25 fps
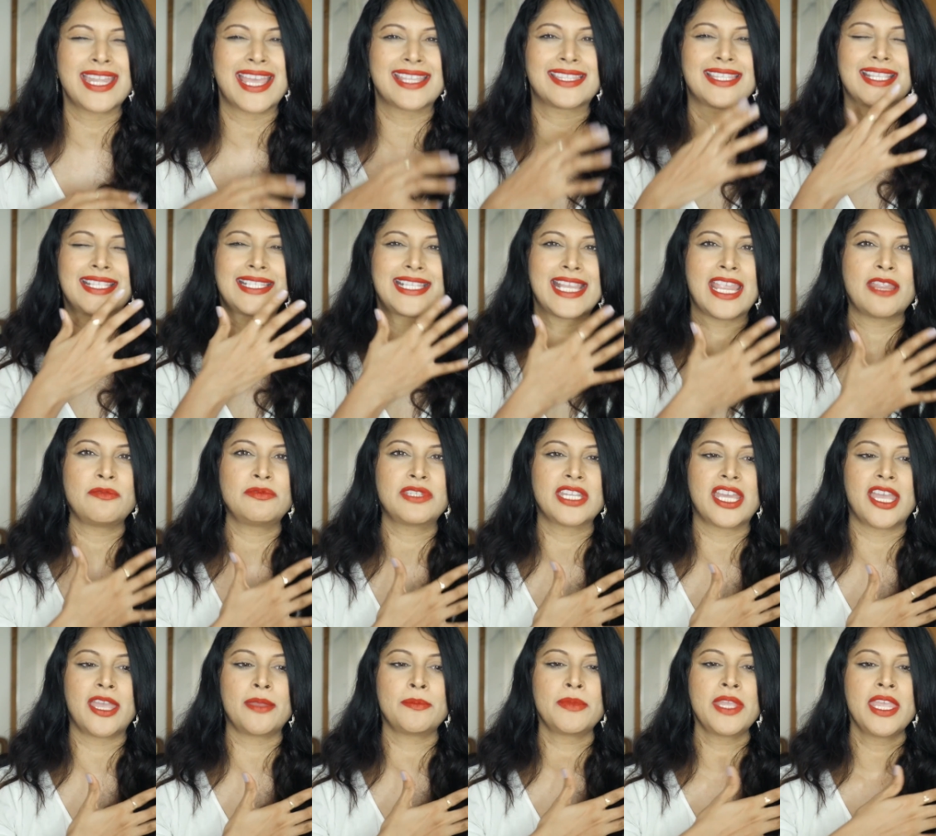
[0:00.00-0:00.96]
At the same
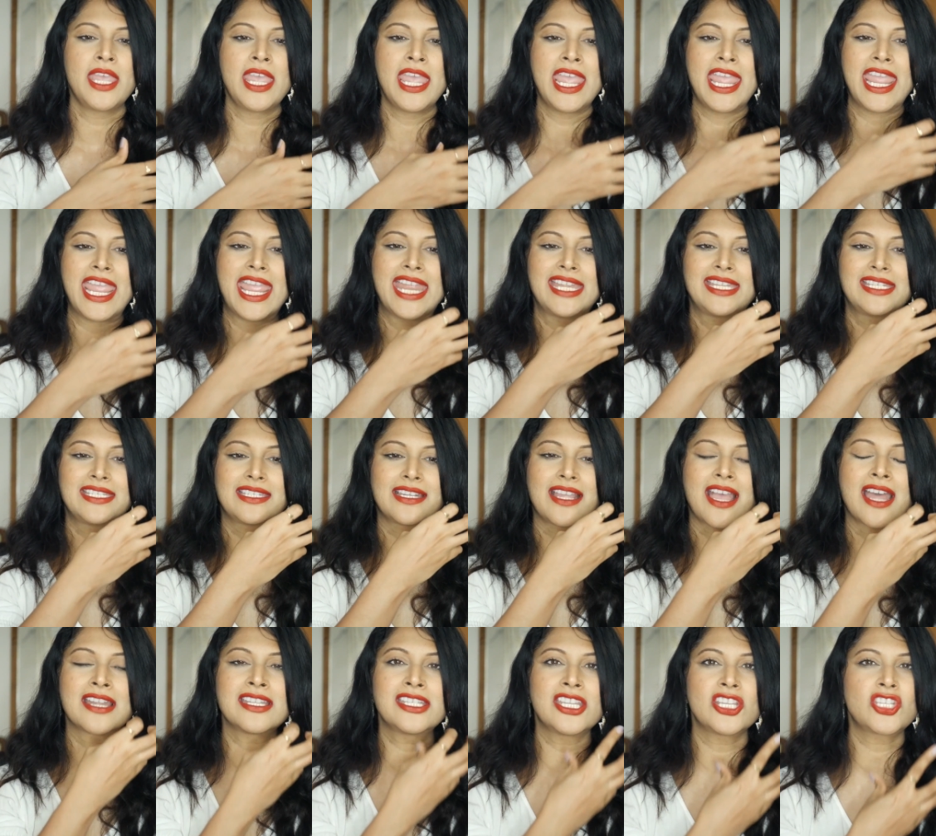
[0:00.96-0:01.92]
time, it
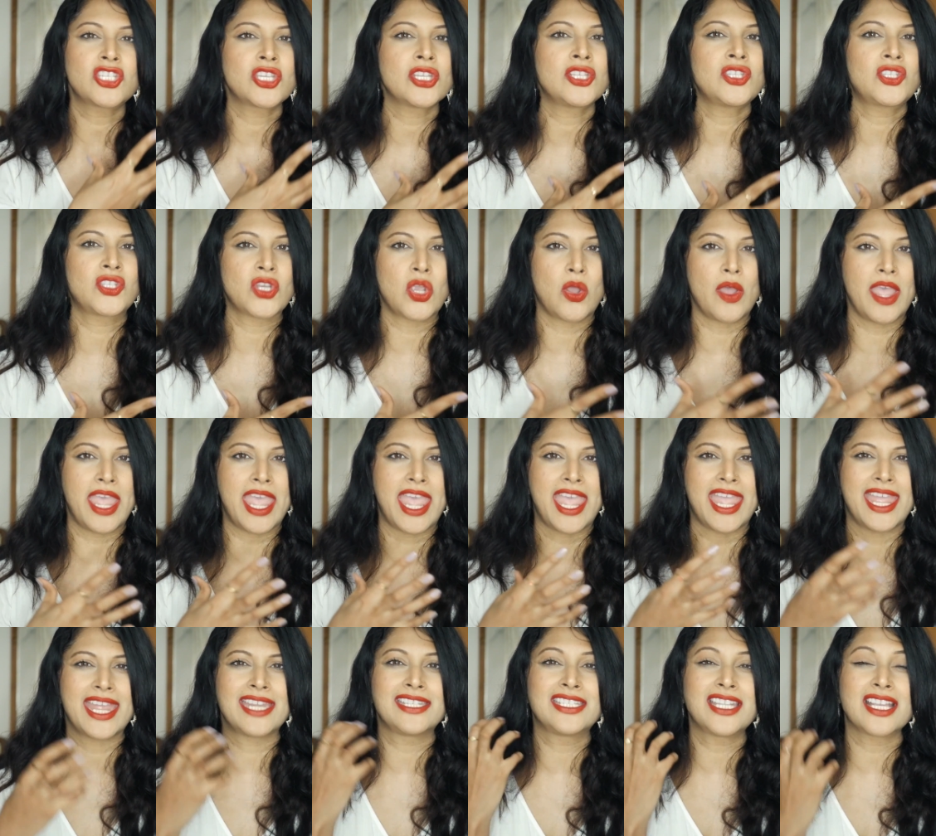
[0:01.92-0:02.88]
conditions your
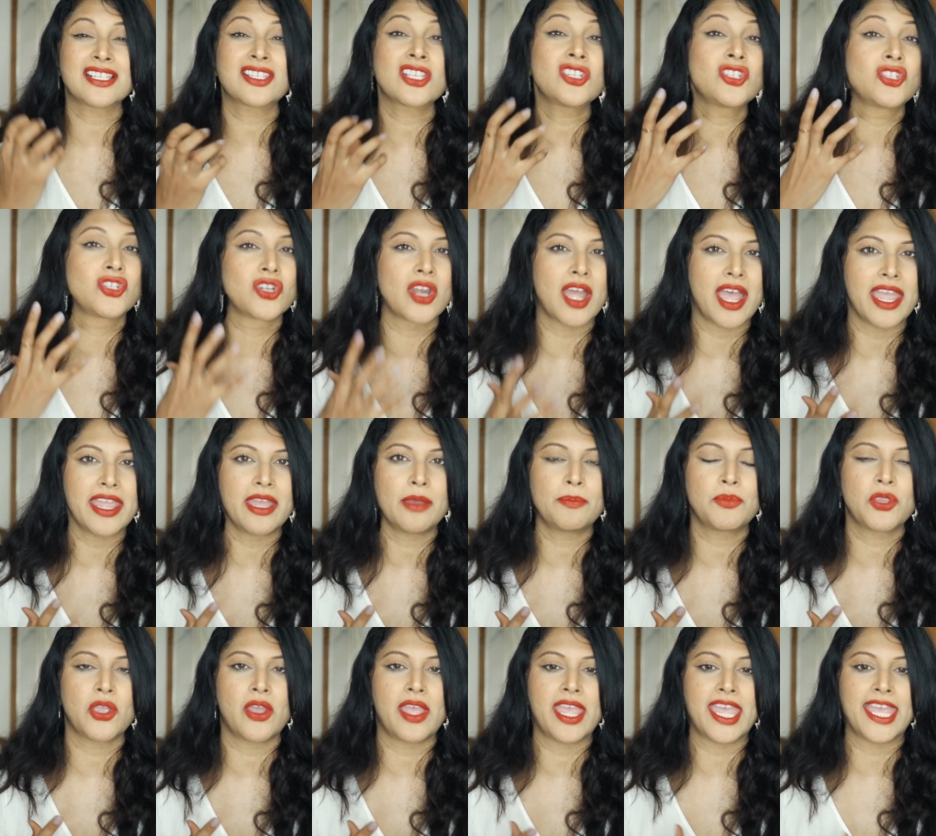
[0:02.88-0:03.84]
hair, it doesn't dry
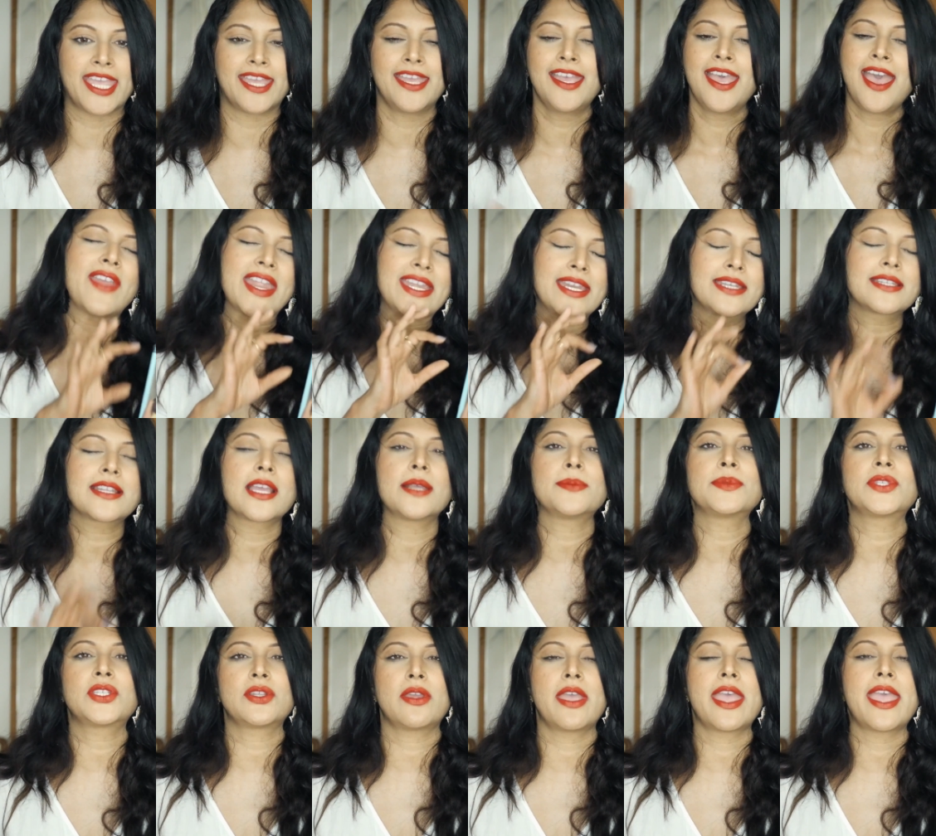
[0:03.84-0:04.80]
up your hair. When it
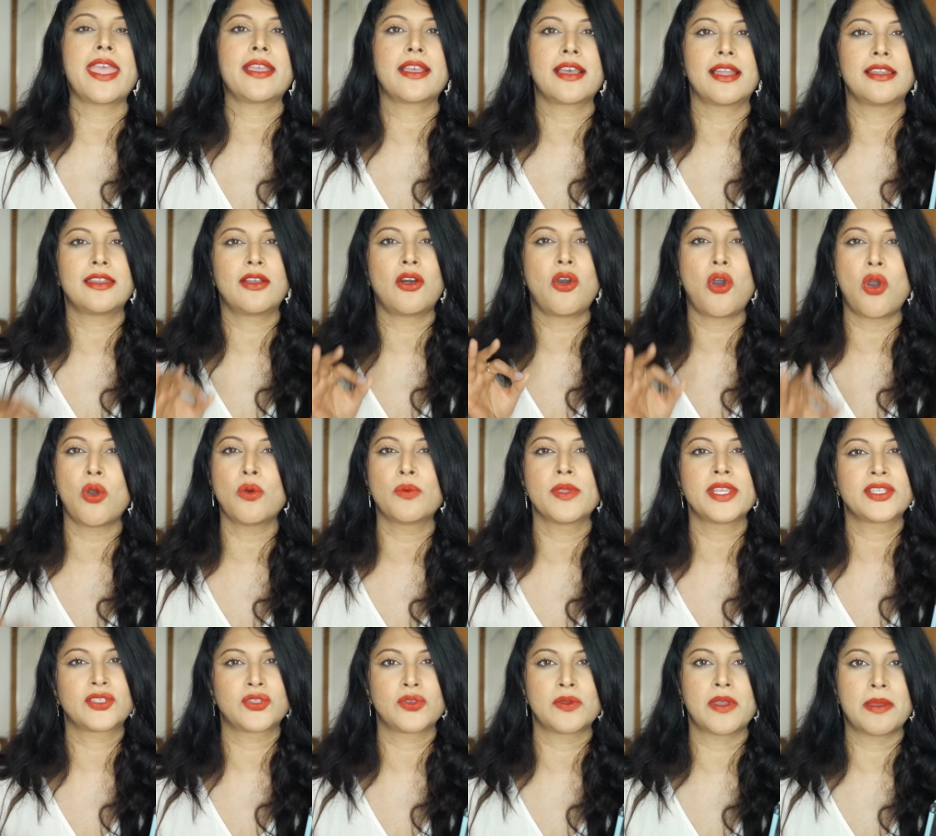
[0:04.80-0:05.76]
comes to hair color,
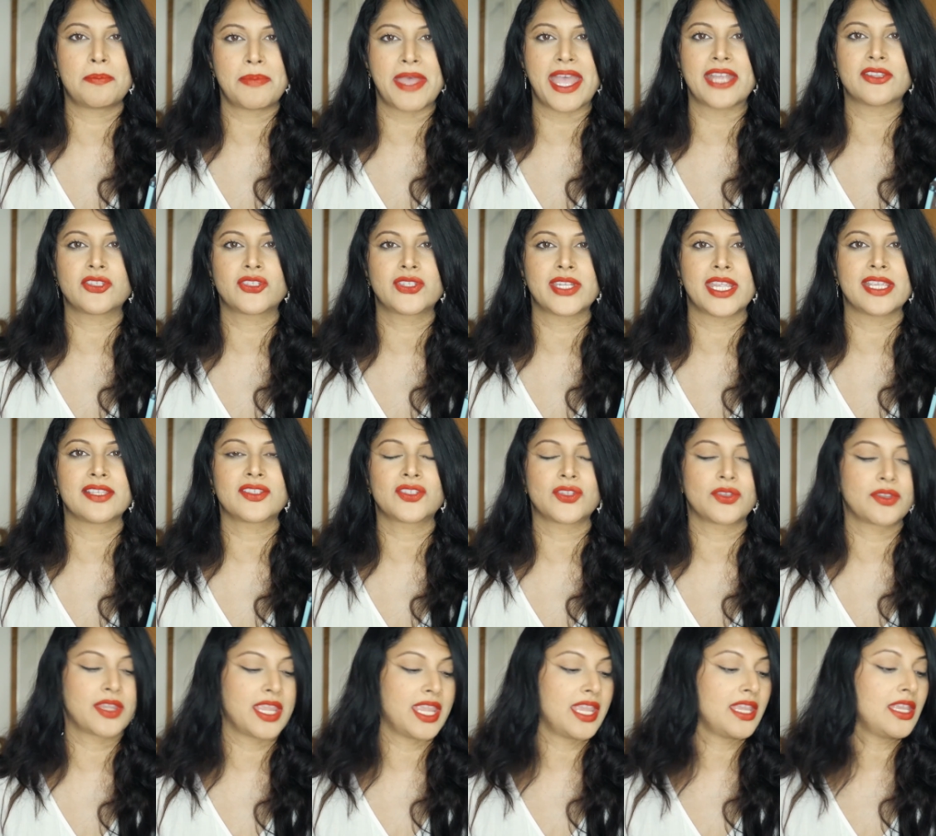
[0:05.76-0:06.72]
always do a patch
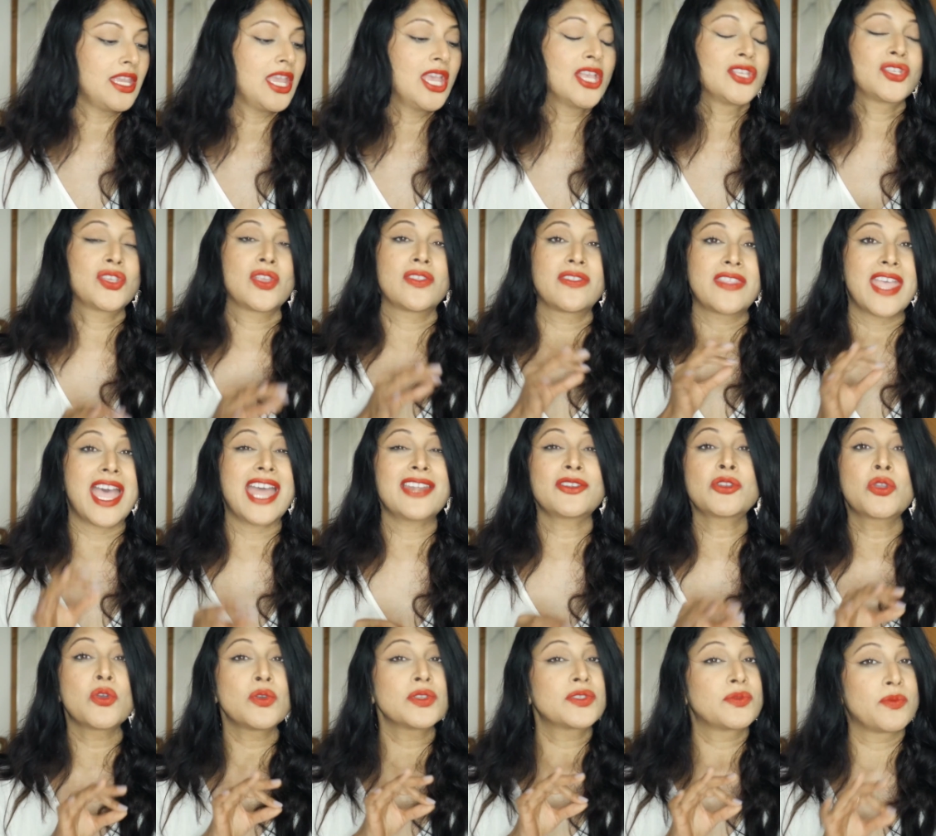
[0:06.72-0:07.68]
test, okay? So
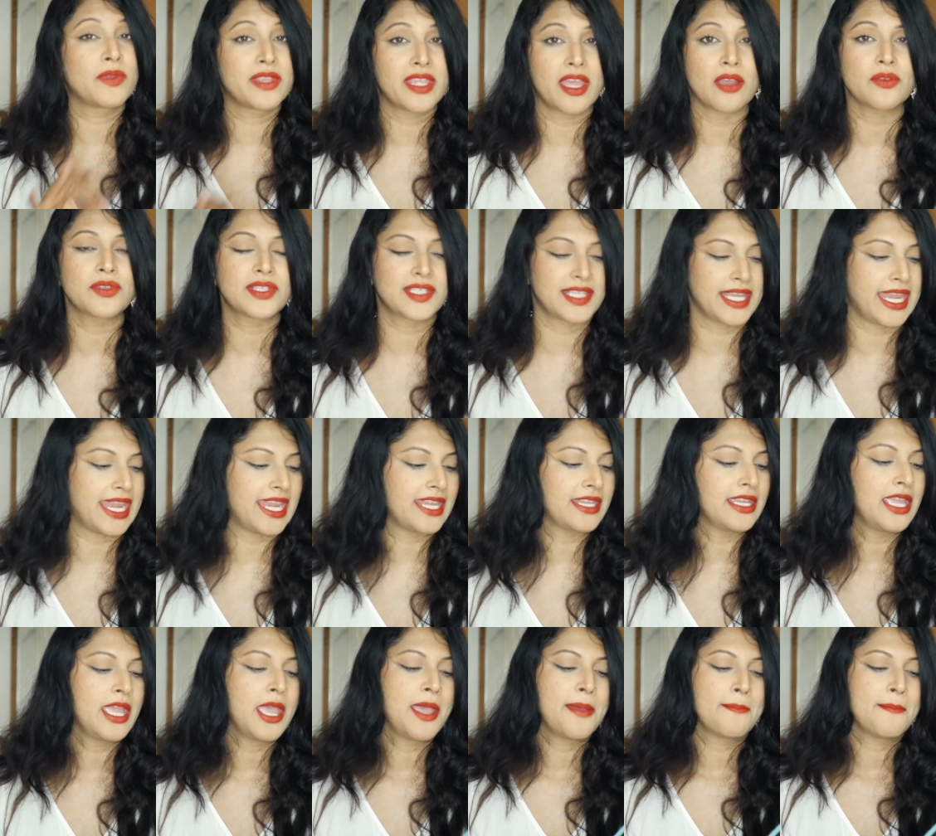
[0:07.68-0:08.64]
that goes without saying.